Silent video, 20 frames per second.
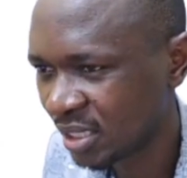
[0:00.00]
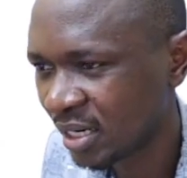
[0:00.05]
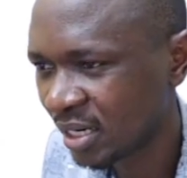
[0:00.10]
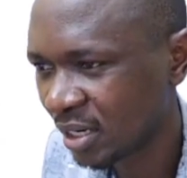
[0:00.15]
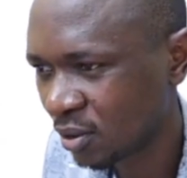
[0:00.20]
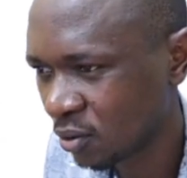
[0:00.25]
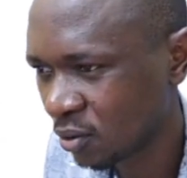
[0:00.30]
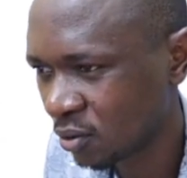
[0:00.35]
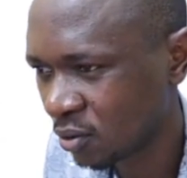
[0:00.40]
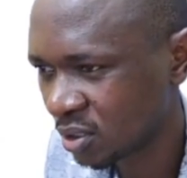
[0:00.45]

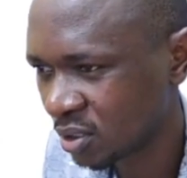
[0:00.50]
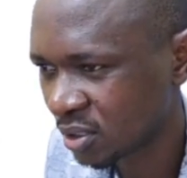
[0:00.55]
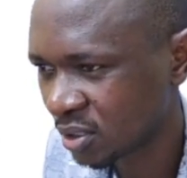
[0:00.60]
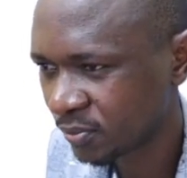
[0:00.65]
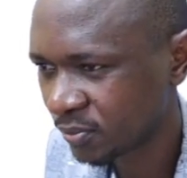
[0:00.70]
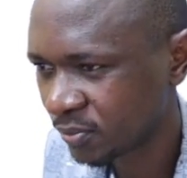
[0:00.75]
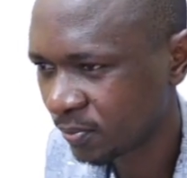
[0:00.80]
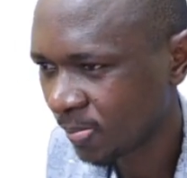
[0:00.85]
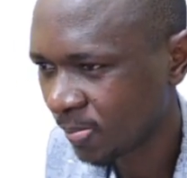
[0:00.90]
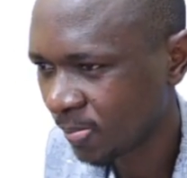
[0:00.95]

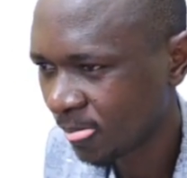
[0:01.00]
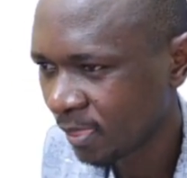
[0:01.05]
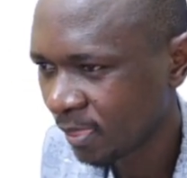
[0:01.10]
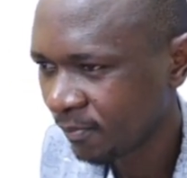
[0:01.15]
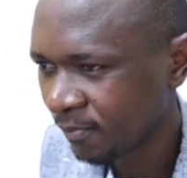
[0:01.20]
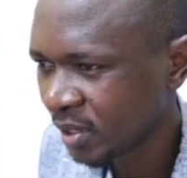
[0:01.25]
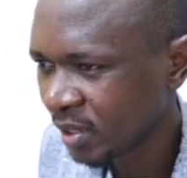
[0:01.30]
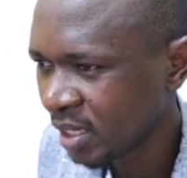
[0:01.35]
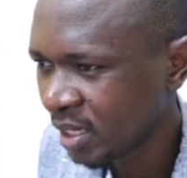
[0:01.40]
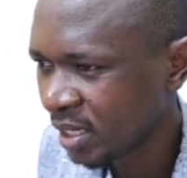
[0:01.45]
records.
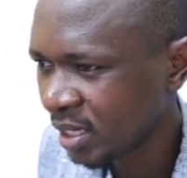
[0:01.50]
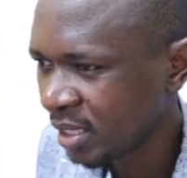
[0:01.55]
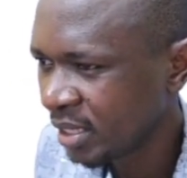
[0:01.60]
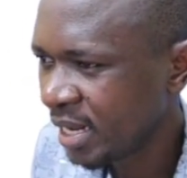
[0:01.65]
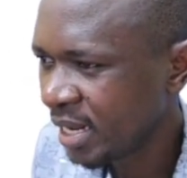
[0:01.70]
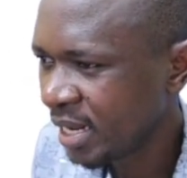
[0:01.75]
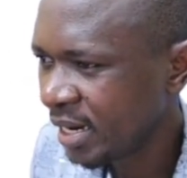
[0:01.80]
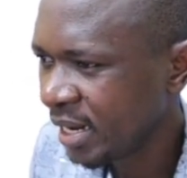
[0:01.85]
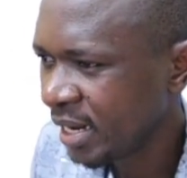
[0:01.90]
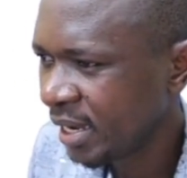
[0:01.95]

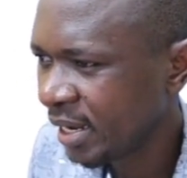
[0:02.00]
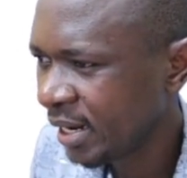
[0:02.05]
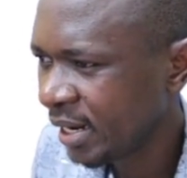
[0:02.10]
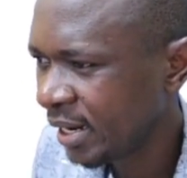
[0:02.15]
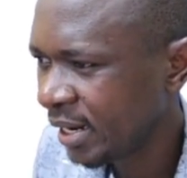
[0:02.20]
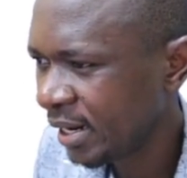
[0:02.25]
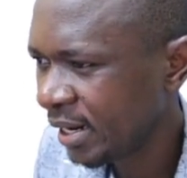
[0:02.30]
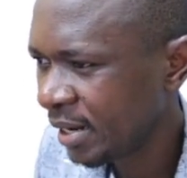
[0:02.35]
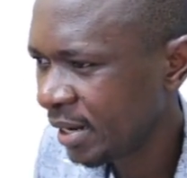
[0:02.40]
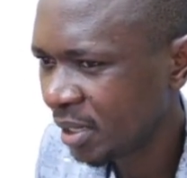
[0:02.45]
Then
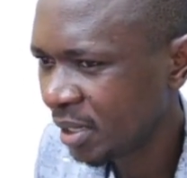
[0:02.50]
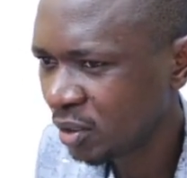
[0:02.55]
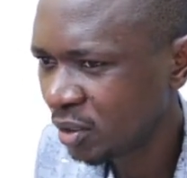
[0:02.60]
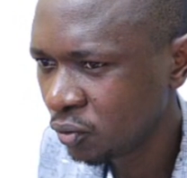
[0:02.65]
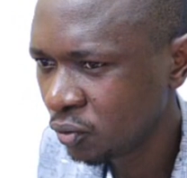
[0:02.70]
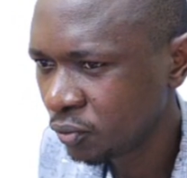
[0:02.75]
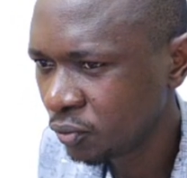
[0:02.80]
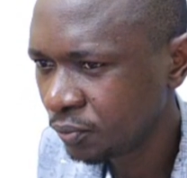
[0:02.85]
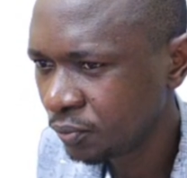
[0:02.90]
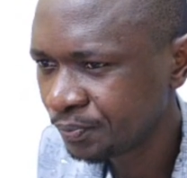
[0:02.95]
number
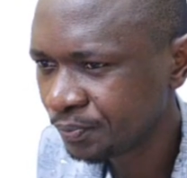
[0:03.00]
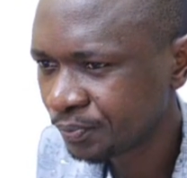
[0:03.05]
two,